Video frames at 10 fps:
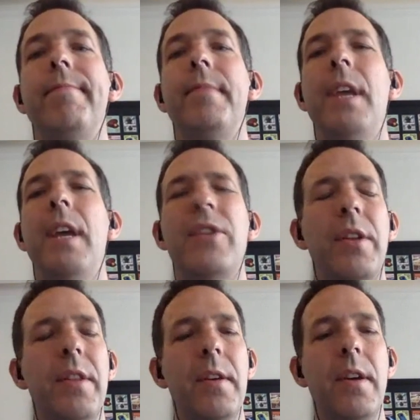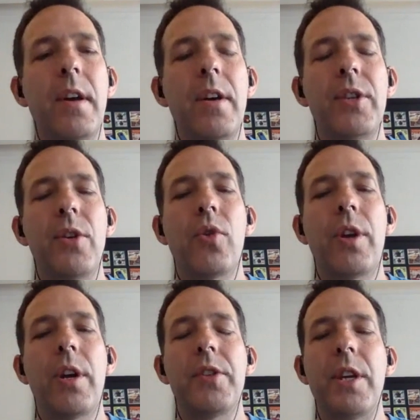Yeah, so as an
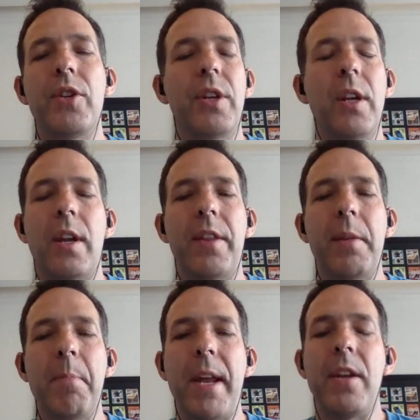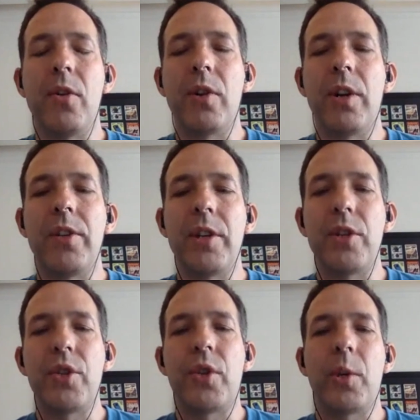organization, and I think many organizations
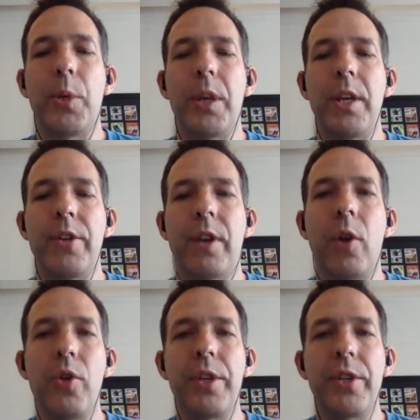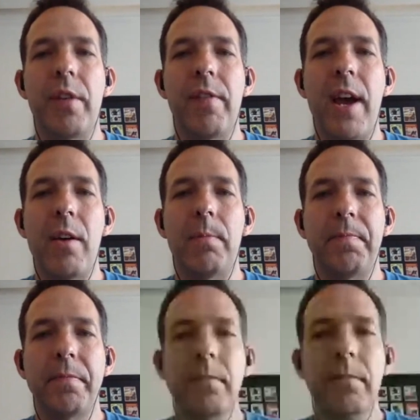struggle with it, it's closing stuff out.
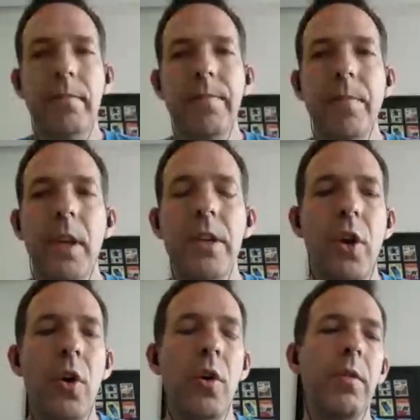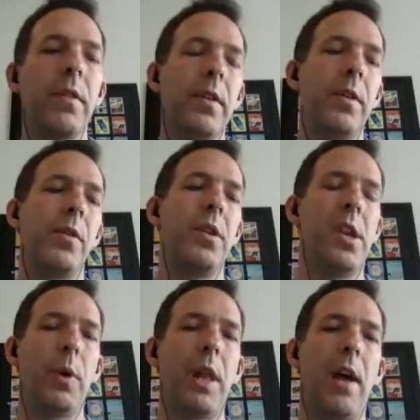So,
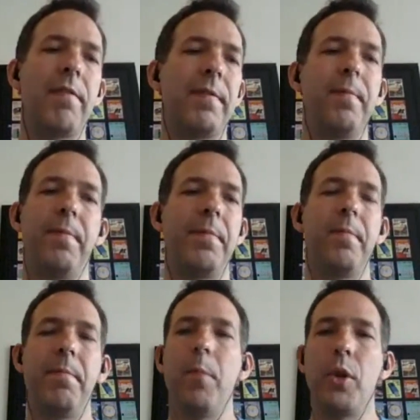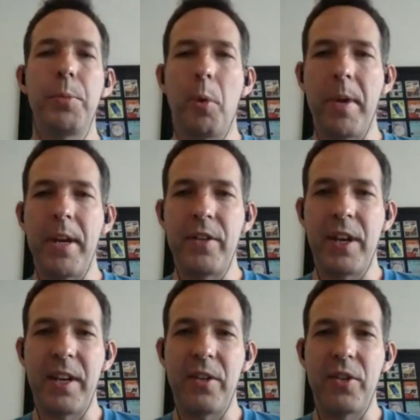we'll have multiple
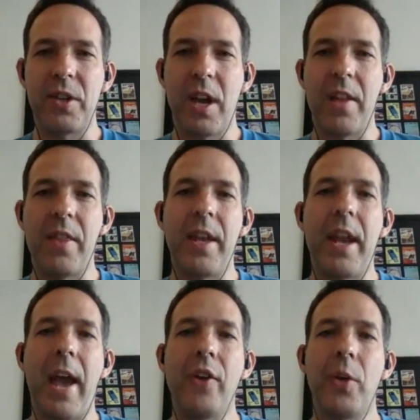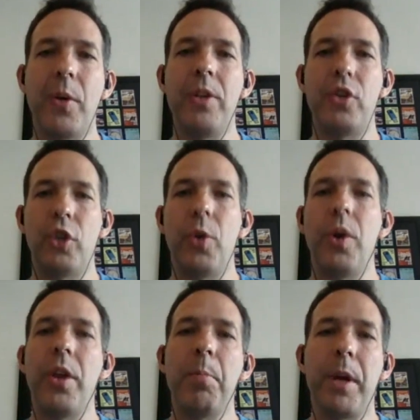meetings, and then how do you
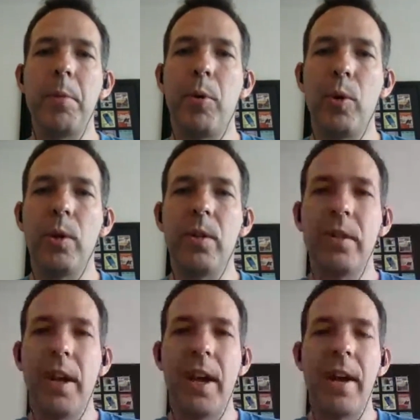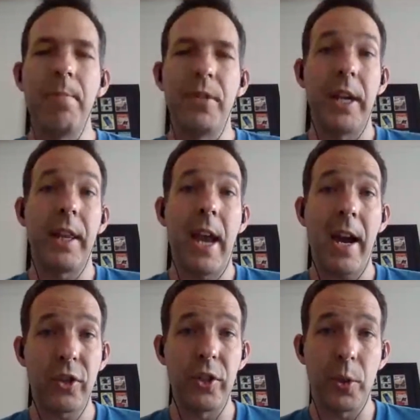ensure that people take the
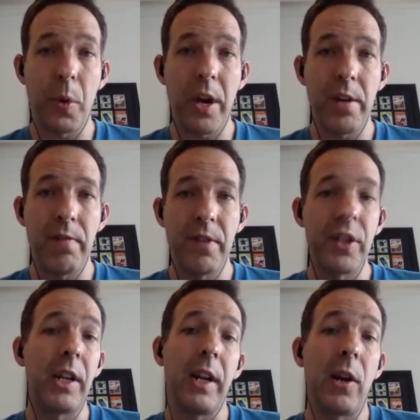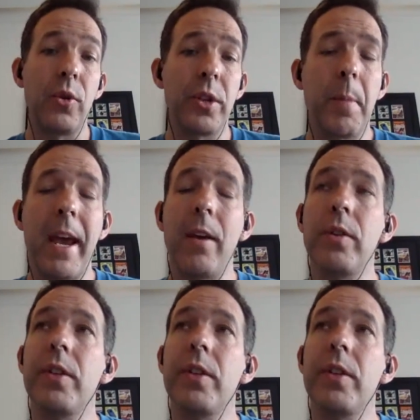actions away and physically close them out?